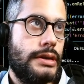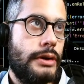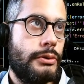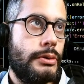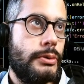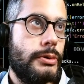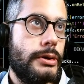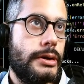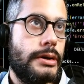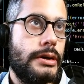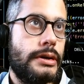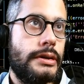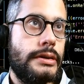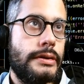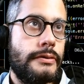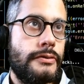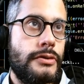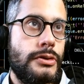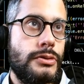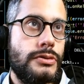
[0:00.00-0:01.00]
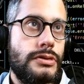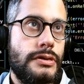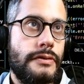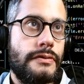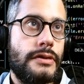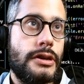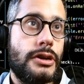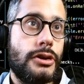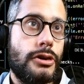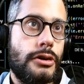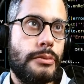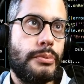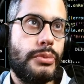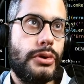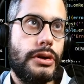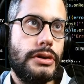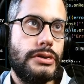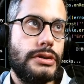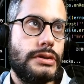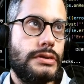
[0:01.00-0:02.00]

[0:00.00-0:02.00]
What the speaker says: we work on, the views of the current project.